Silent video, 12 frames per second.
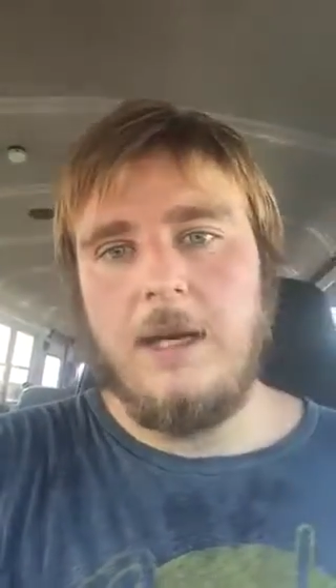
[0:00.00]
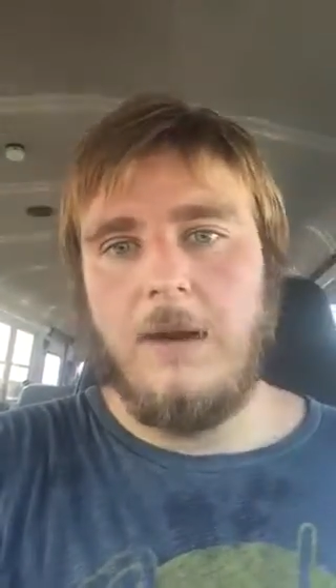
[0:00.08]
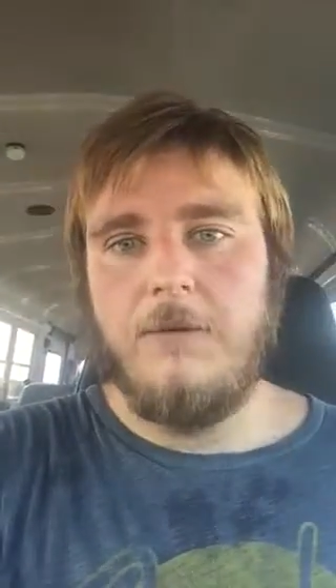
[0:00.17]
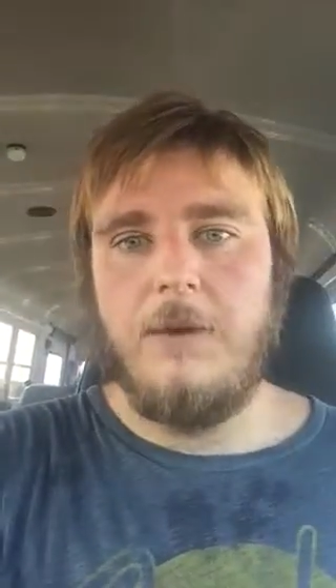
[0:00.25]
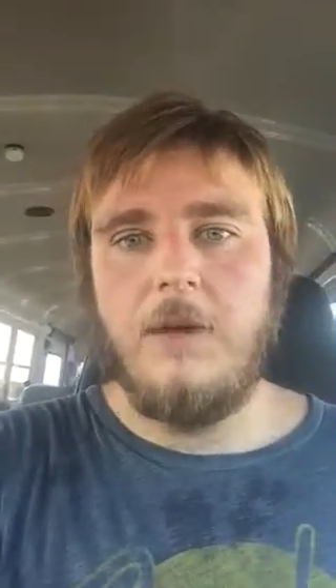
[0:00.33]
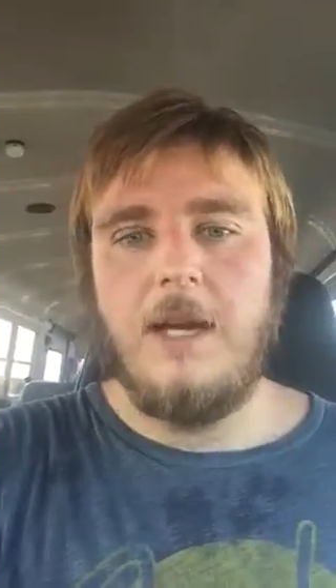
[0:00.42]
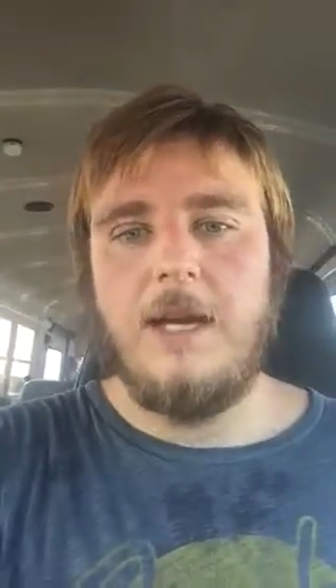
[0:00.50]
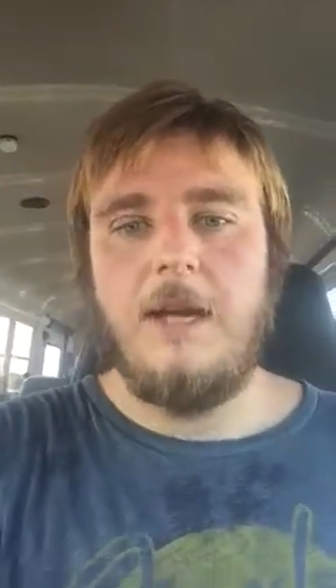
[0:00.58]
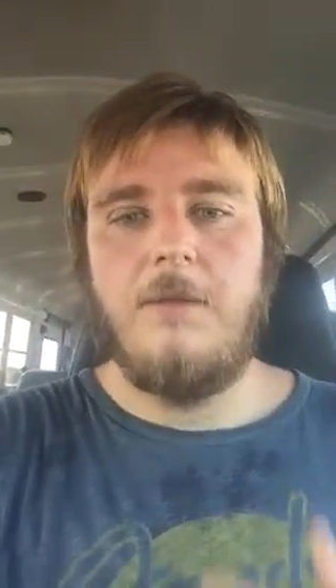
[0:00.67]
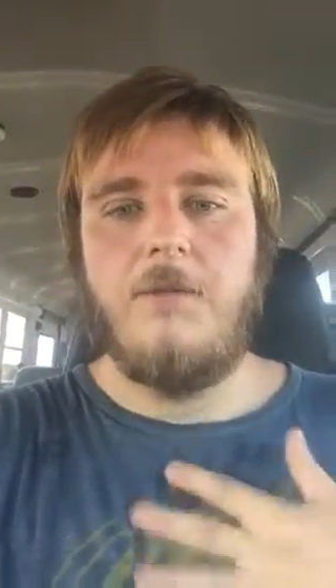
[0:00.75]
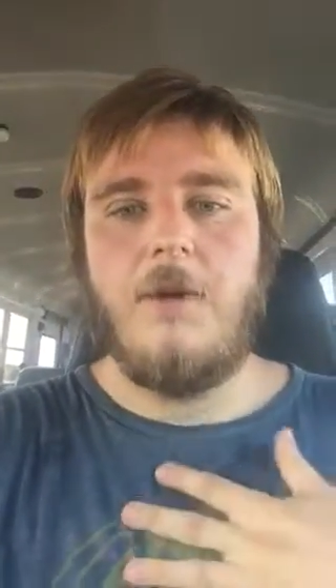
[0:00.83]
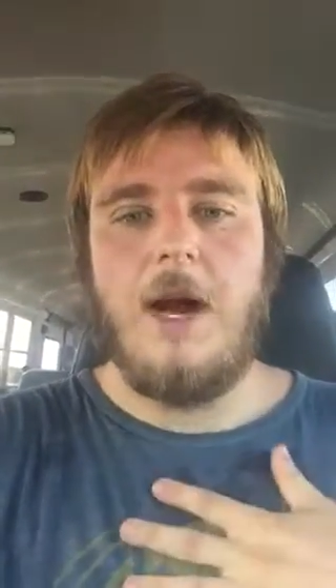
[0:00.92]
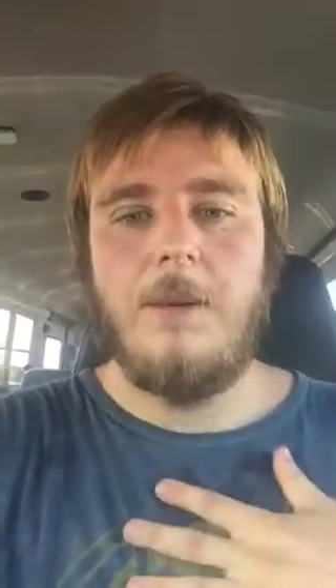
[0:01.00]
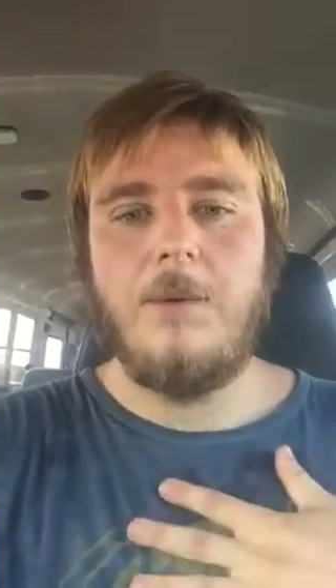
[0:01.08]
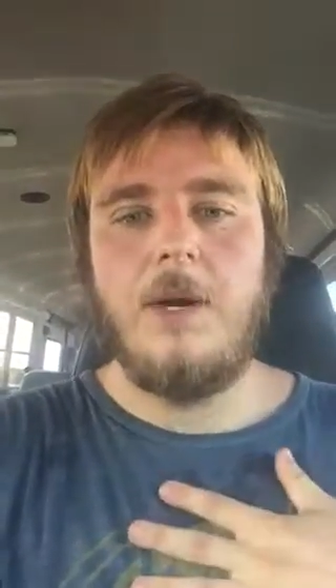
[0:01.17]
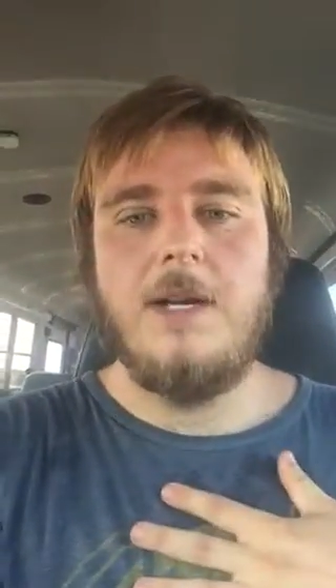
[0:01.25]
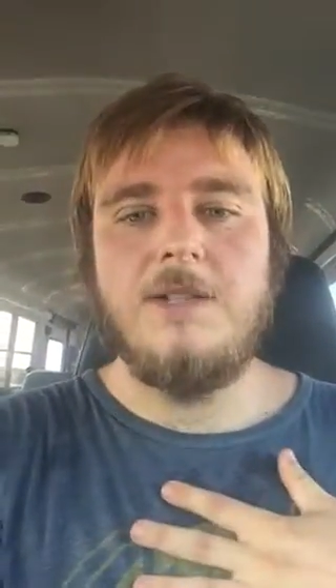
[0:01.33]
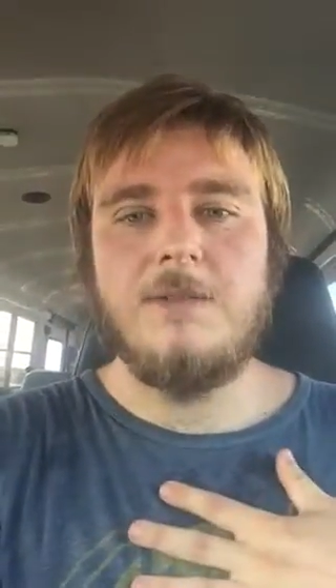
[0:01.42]
I feel like it
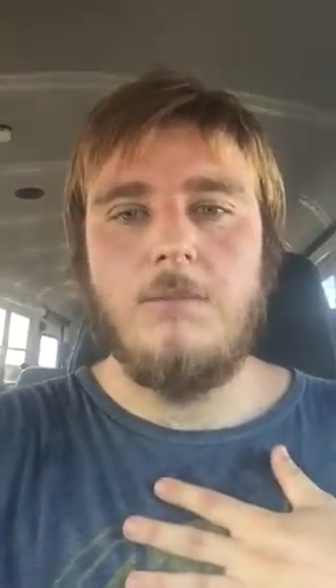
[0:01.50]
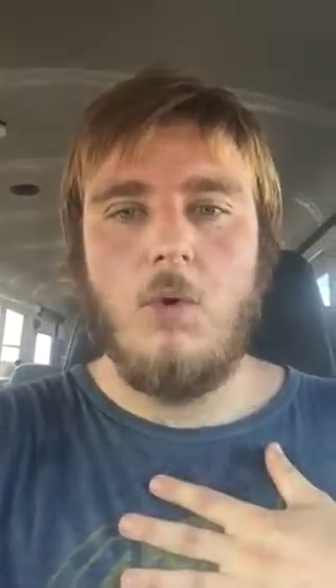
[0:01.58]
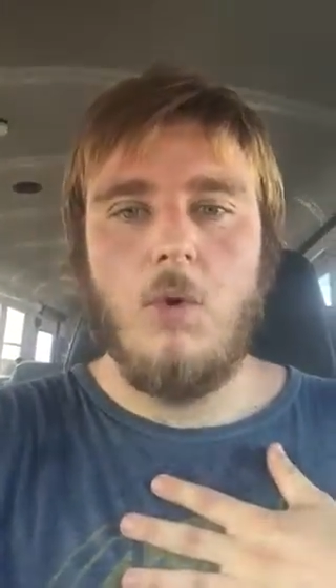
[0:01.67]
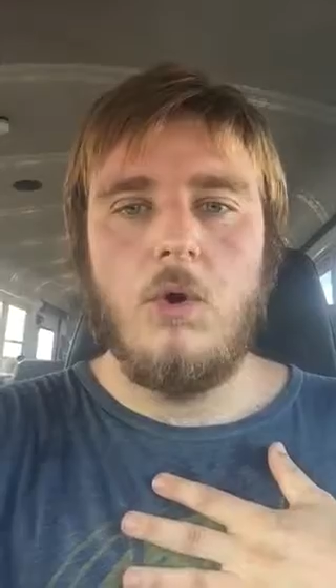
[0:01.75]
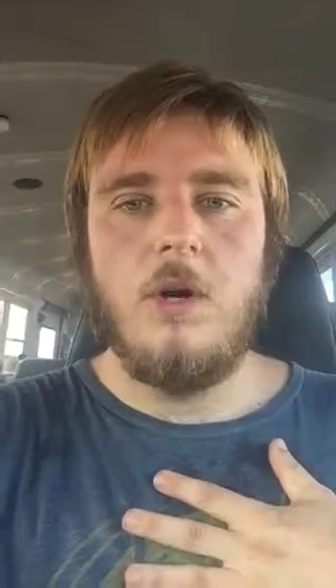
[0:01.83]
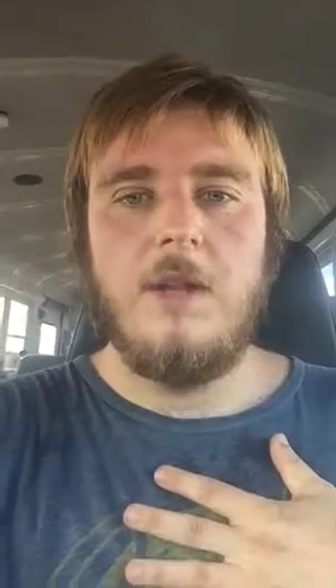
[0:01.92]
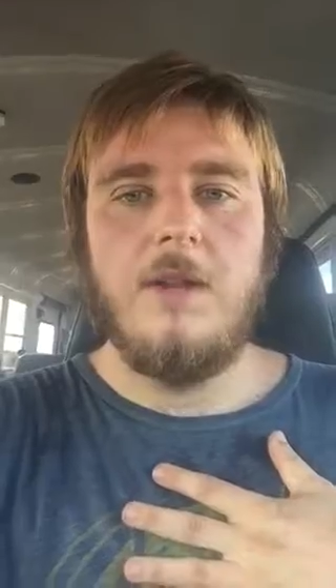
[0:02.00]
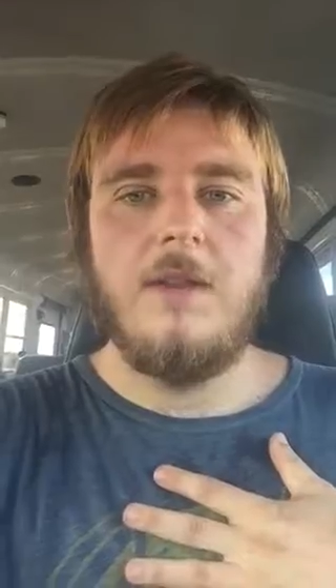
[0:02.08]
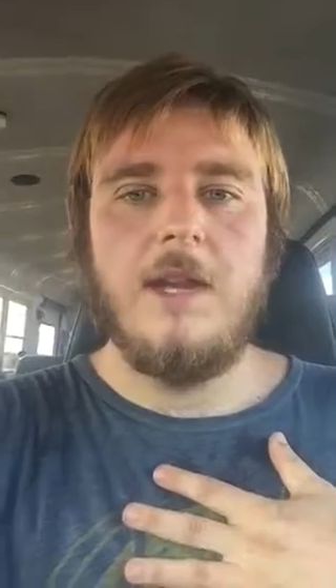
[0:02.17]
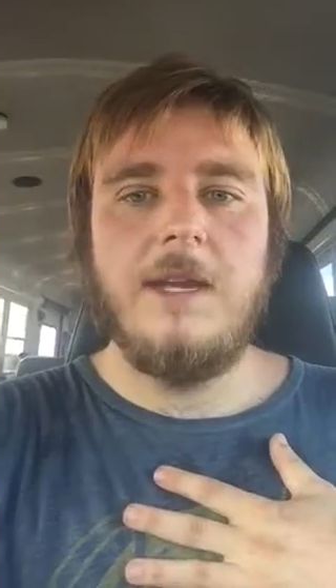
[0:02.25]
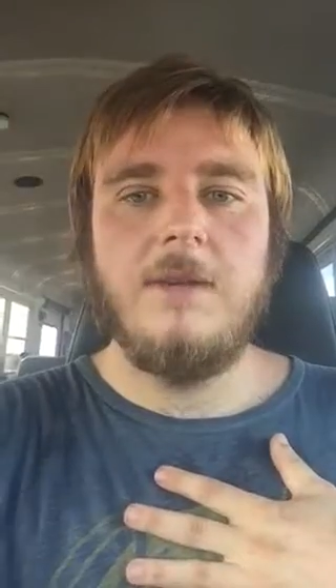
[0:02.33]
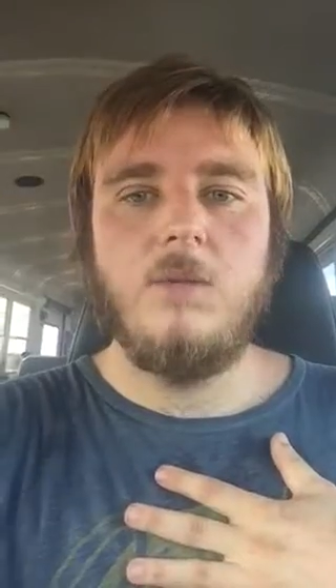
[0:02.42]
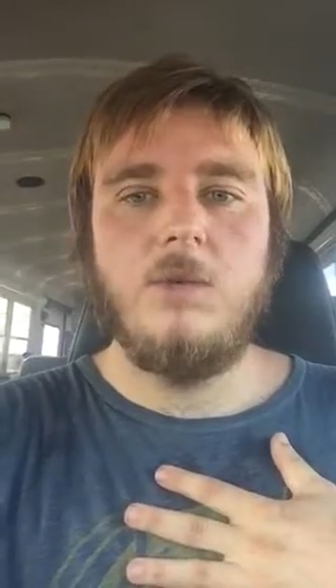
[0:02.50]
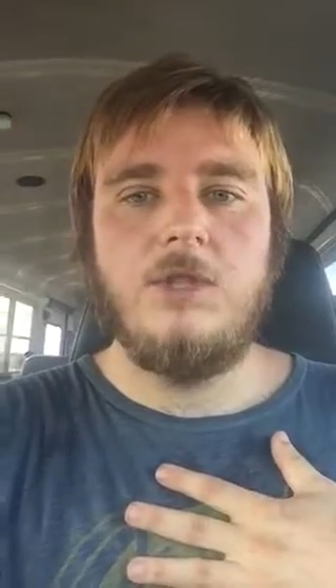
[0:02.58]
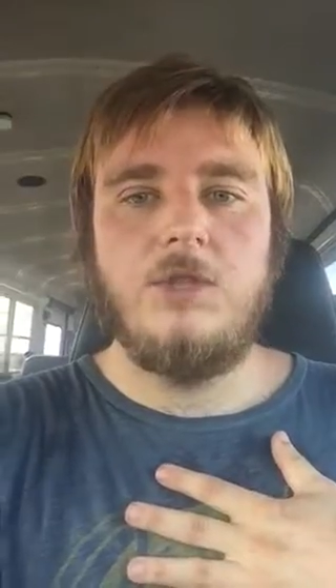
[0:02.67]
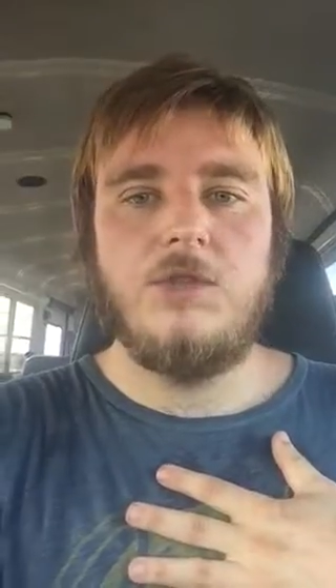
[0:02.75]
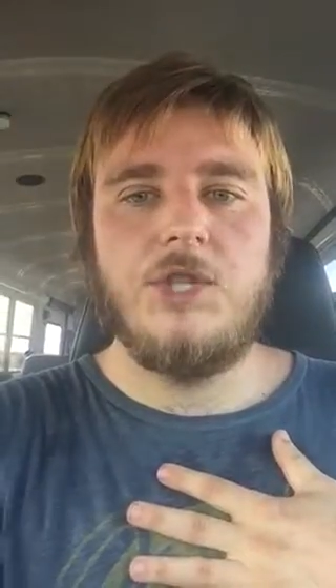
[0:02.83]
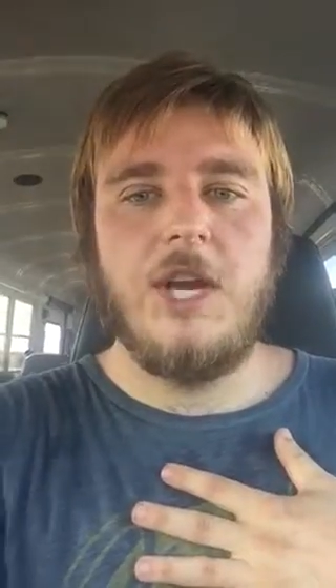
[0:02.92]
vibrates more. And the thing when
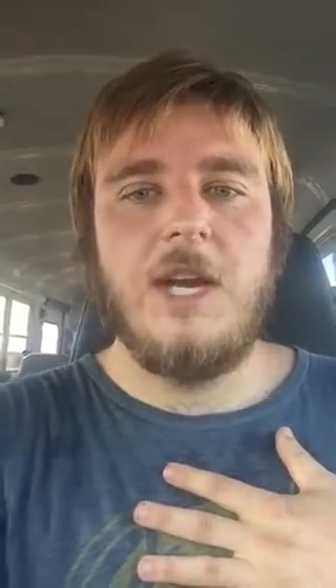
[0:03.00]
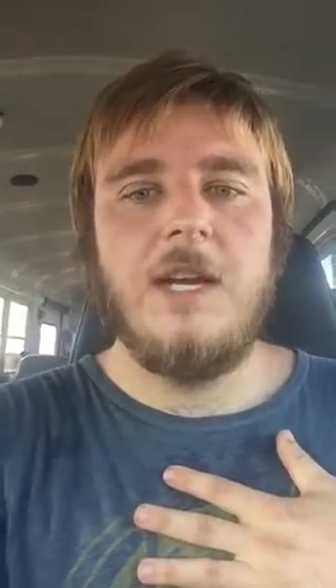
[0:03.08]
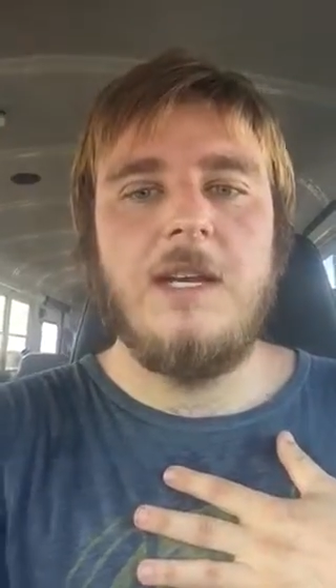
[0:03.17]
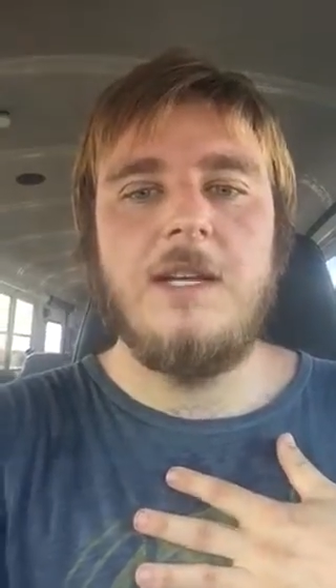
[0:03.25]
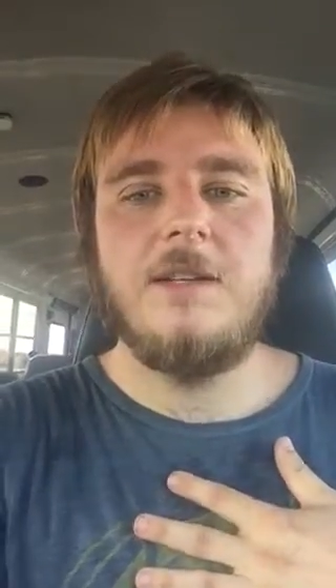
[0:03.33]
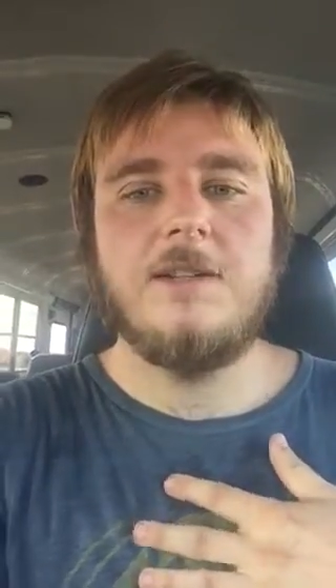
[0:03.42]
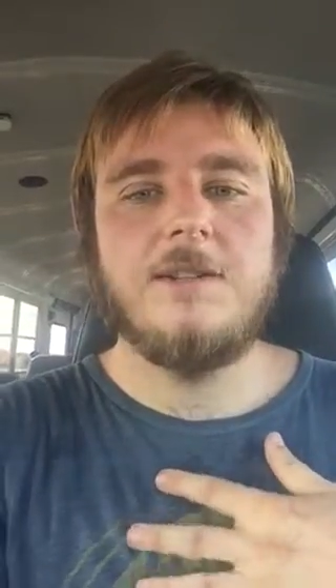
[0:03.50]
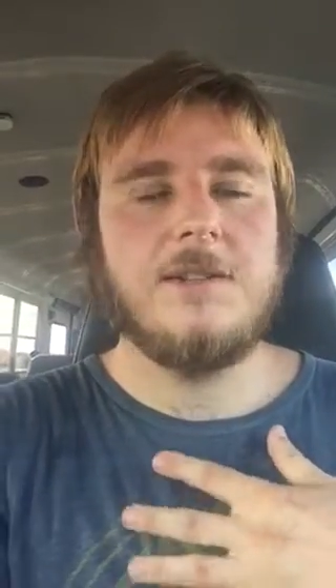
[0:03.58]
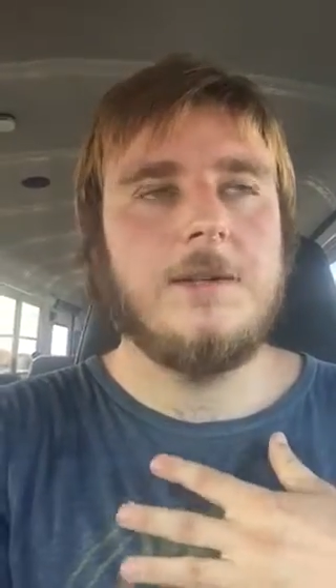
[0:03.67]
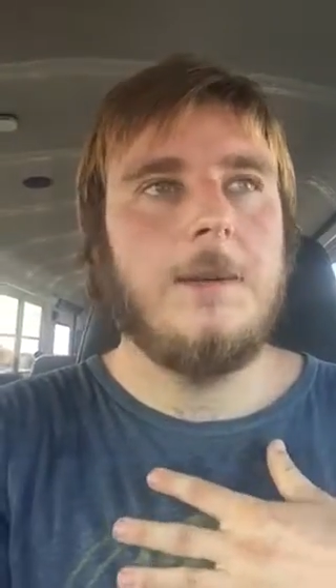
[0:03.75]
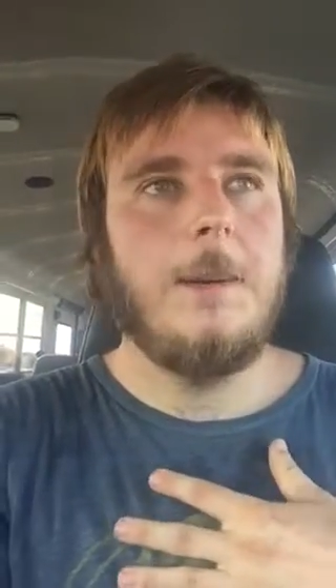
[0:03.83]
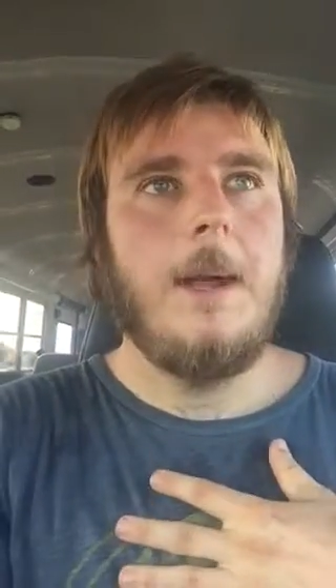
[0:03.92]
you chant is,